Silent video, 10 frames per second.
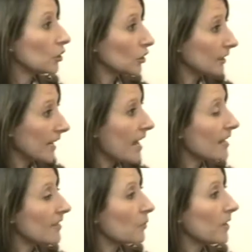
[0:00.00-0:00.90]
early
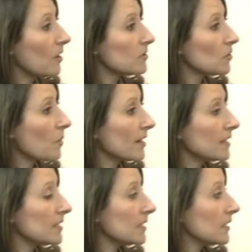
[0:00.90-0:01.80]
on that we also
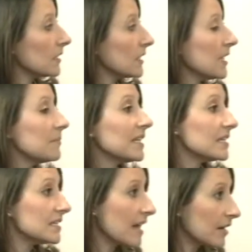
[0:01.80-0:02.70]
wanted to keep the
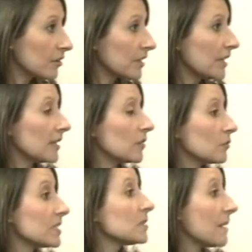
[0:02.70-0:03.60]
integrity and the
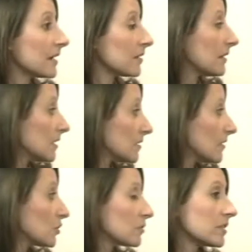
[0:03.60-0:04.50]
respect of the
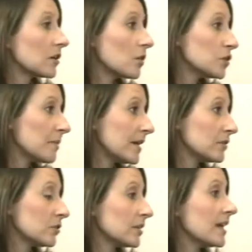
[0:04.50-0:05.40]
individuals that
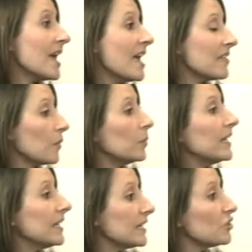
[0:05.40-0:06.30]
co-sponsored it, that
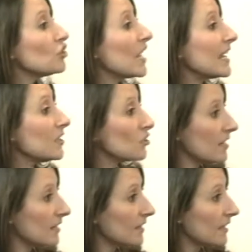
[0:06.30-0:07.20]
we didn't change
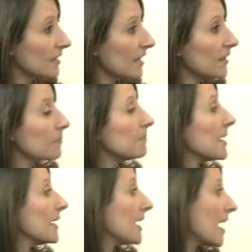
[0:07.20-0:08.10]
anything that
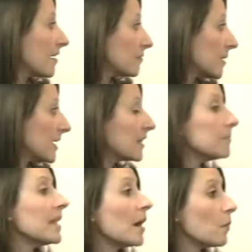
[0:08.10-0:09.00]
may have made
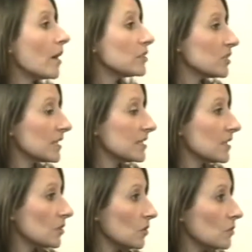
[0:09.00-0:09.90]
them not want to
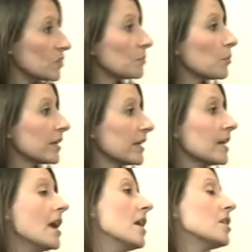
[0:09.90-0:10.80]
continue supporting
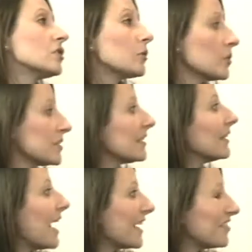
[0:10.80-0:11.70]
it. So there was a
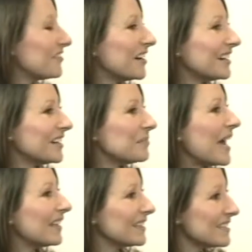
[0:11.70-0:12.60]
lot of
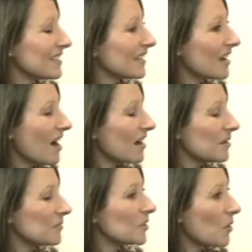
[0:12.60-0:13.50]
balancing
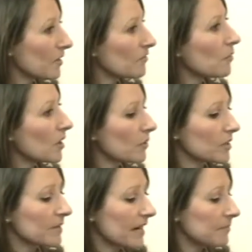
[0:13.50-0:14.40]
going
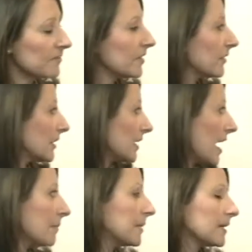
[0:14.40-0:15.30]
forward, but I'm very
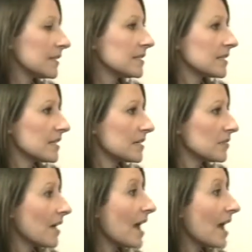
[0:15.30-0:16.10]
happy at the success of